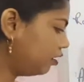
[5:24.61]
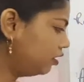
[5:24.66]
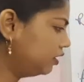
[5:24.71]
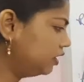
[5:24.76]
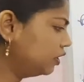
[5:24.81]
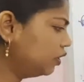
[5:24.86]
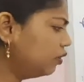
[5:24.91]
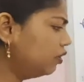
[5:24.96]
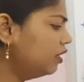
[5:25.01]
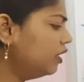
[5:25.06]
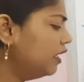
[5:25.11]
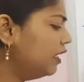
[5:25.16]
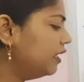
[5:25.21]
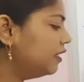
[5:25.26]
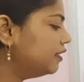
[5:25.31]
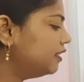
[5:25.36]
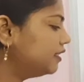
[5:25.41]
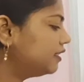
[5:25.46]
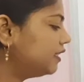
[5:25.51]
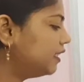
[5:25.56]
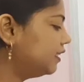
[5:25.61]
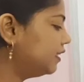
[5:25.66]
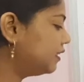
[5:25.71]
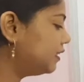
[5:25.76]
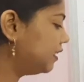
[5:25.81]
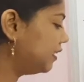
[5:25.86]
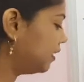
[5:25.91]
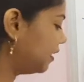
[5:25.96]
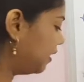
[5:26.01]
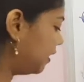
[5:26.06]
So this
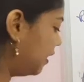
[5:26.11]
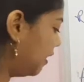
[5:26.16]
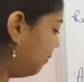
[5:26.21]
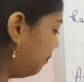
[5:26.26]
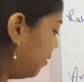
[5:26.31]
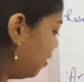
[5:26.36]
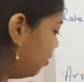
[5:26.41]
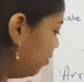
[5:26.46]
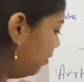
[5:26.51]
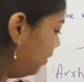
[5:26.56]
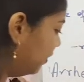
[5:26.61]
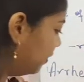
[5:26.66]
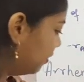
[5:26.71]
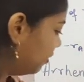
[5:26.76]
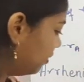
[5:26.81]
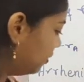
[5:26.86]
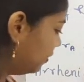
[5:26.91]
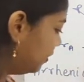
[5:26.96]
is about